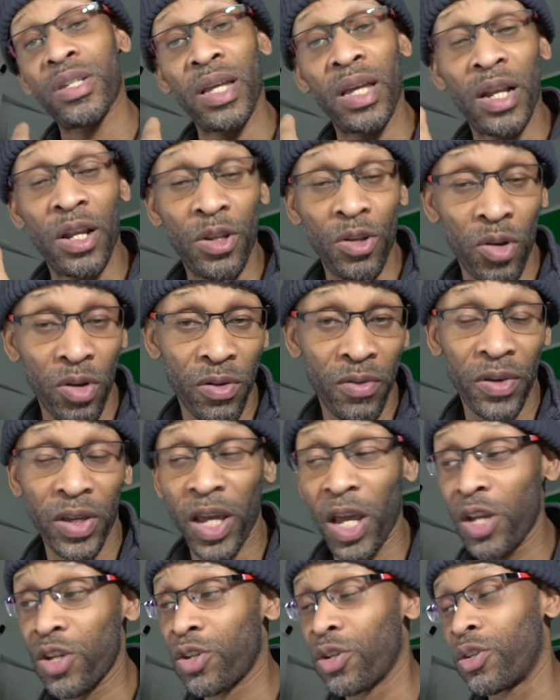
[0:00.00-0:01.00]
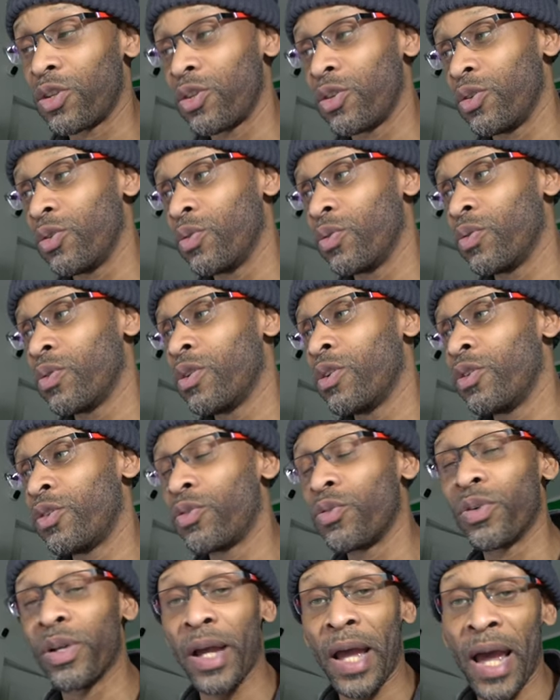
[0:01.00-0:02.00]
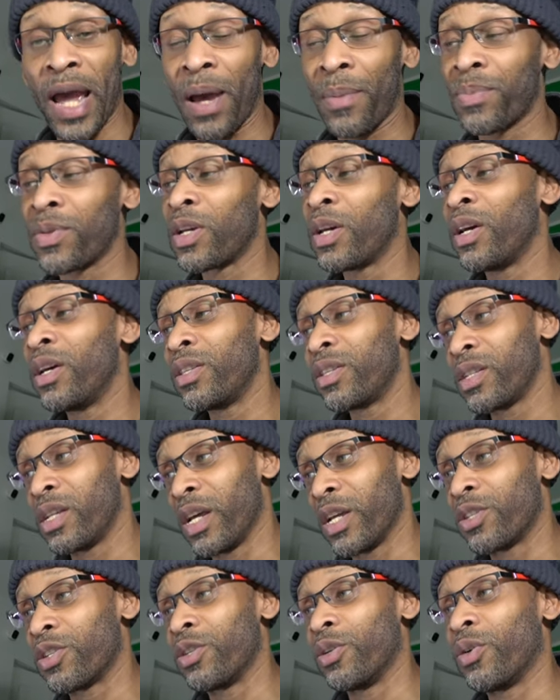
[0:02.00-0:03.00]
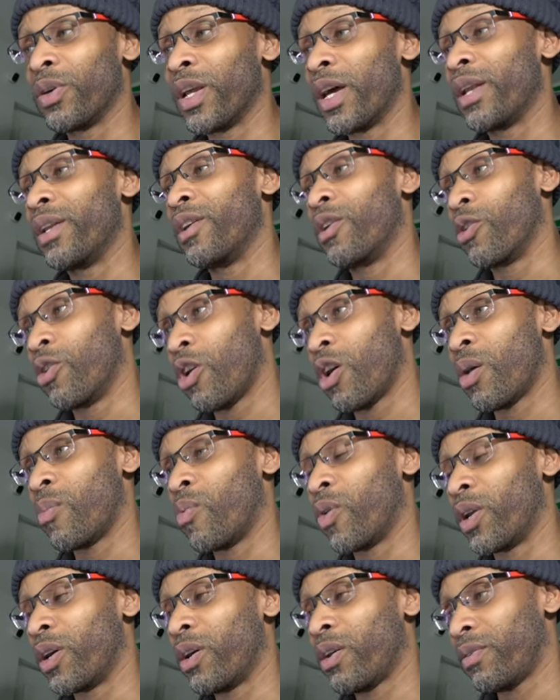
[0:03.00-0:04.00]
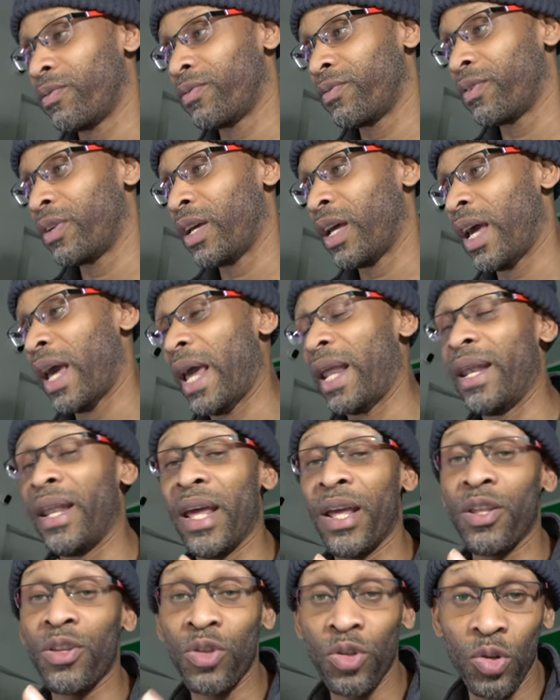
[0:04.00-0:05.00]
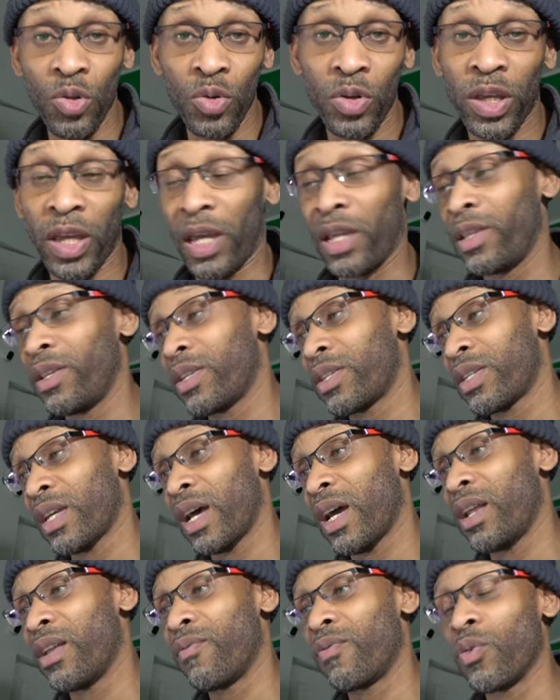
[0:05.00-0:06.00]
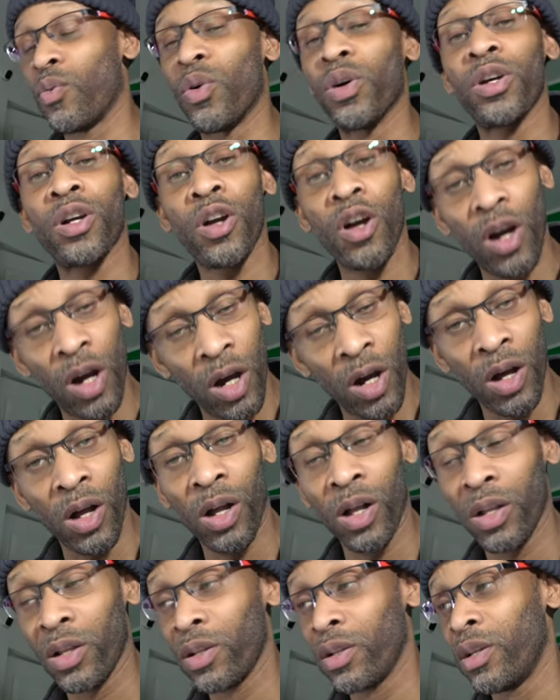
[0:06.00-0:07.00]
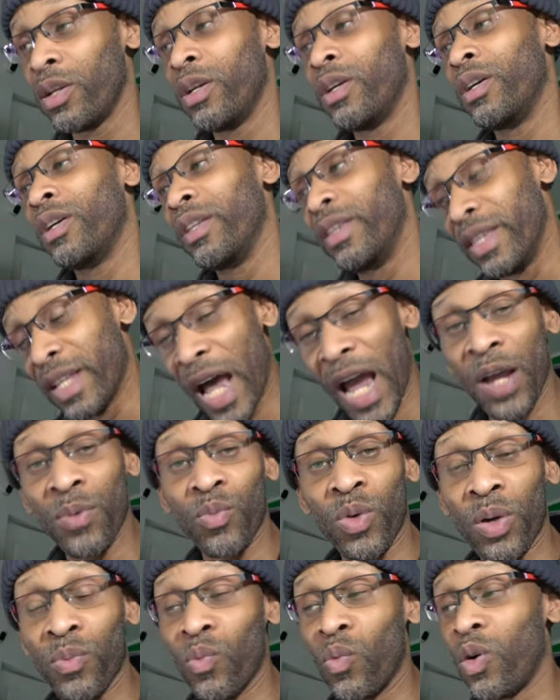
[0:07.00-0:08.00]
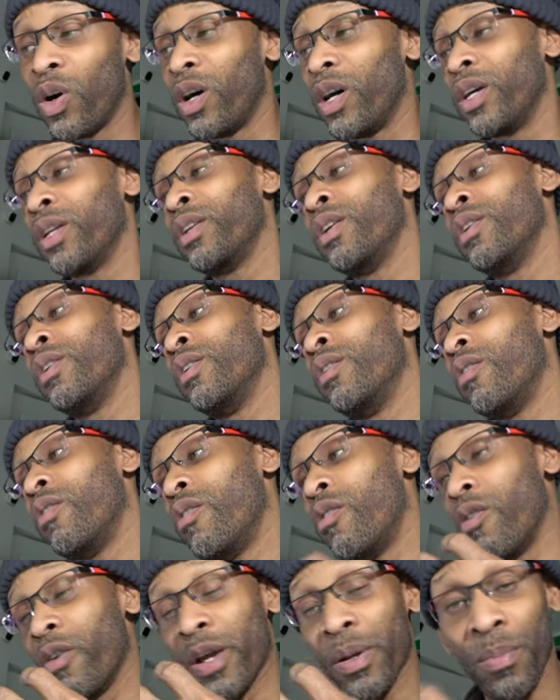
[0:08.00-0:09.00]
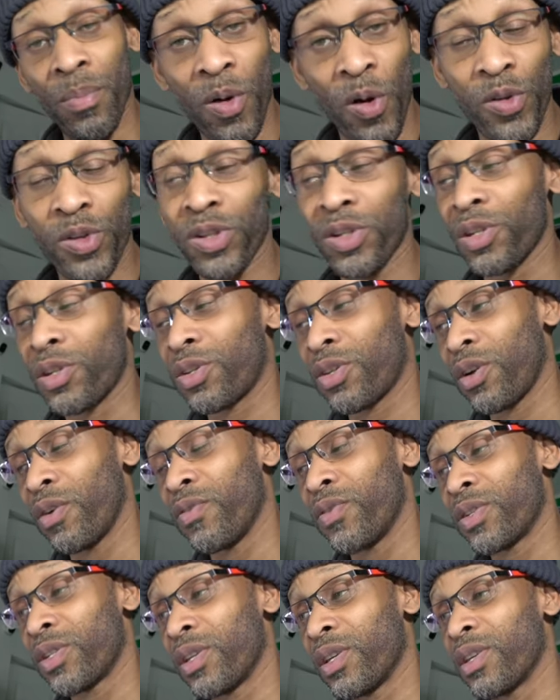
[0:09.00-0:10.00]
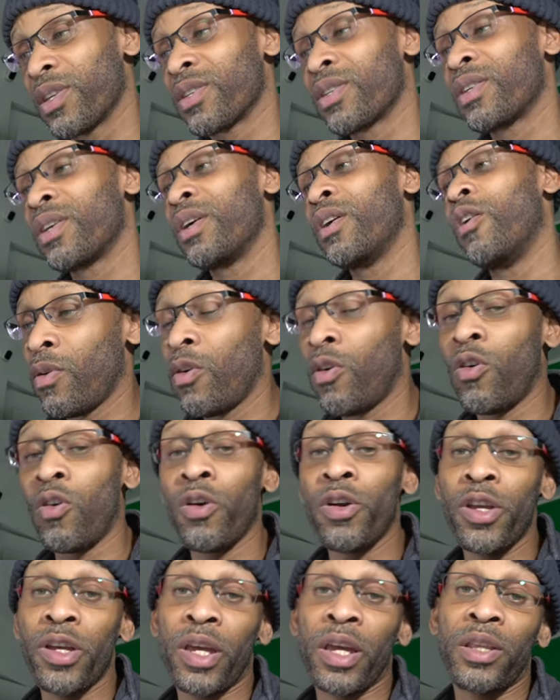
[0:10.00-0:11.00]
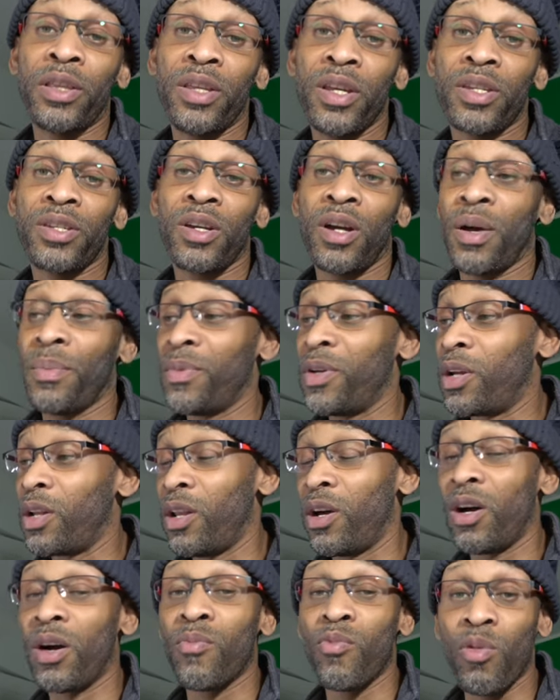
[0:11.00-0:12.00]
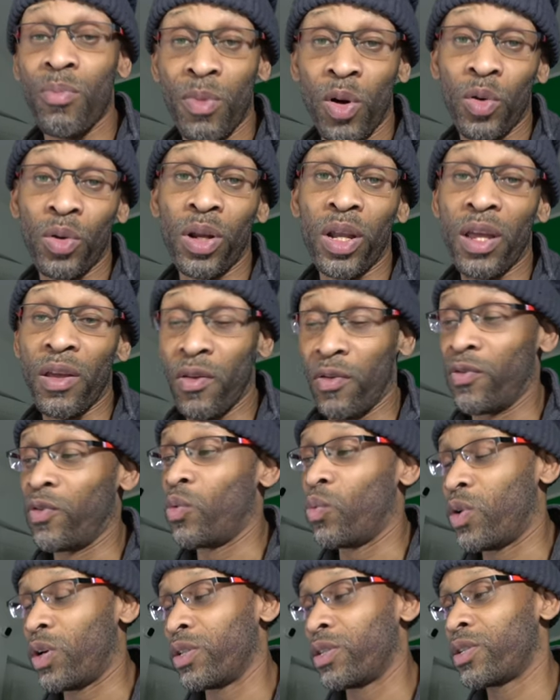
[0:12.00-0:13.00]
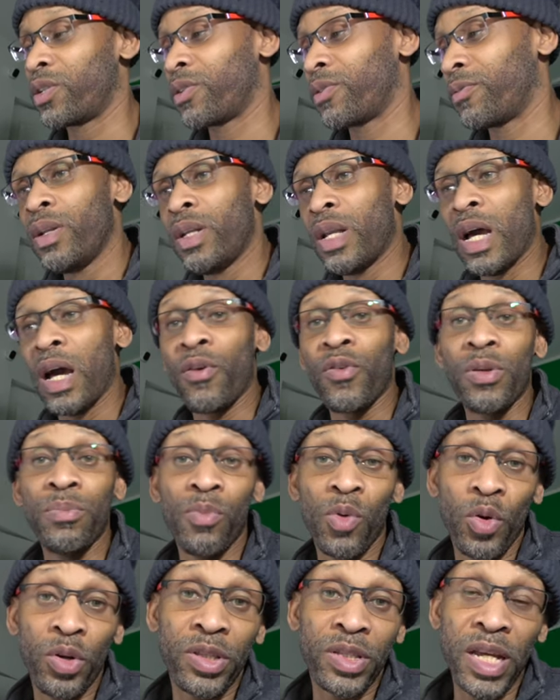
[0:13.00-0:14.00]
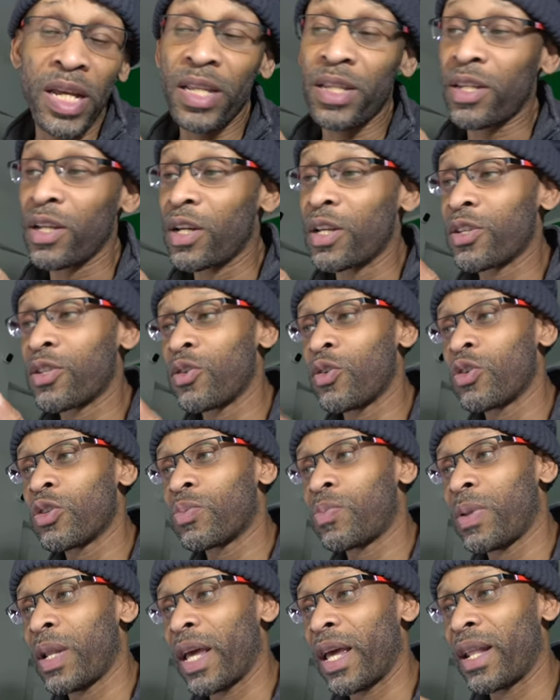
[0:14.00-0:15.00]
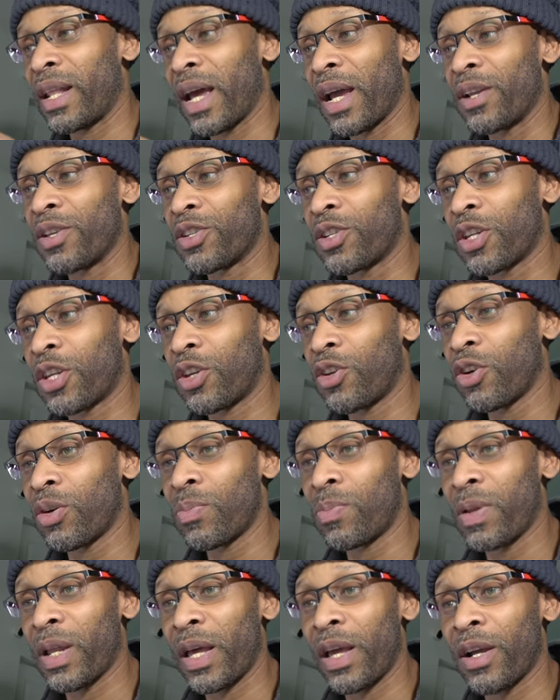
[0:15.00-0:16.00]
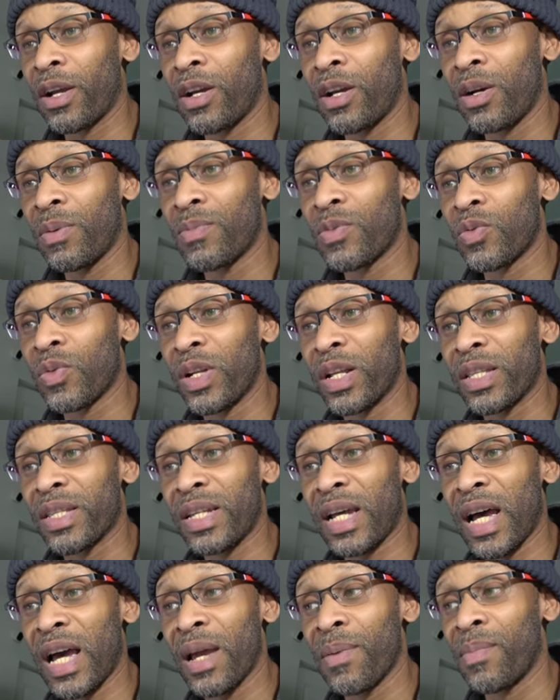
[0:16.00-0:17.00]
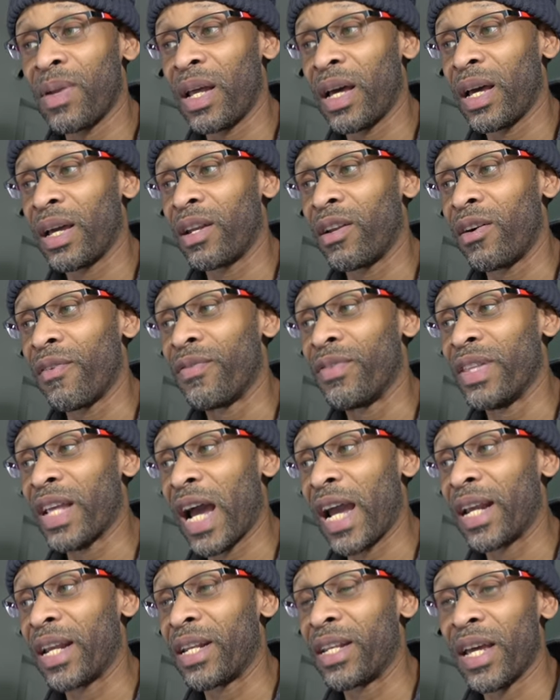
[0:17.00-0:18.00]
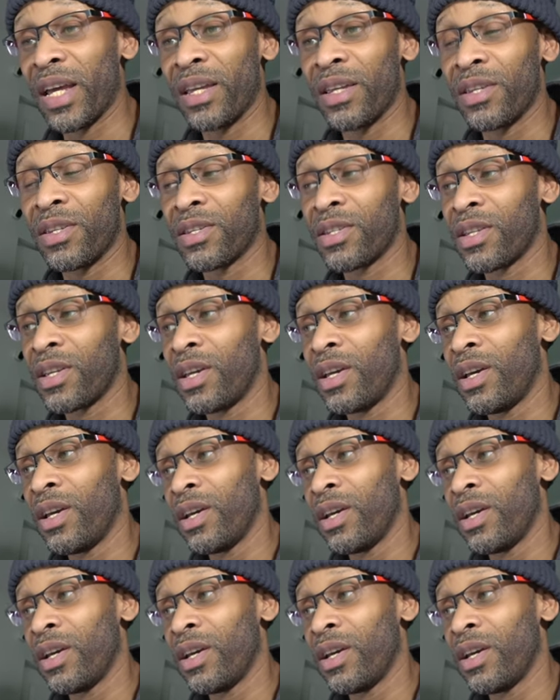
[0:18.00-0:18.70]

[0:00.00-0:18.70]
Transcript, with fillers: send a notification to you through the app to let you know that their alarm went off. And then you can decide if you wanna call nine one one or emergency services, or you can disarm the alarm remotely if you want to. Now in more details, those plans like the secure plan comes with a timeline of ninety days.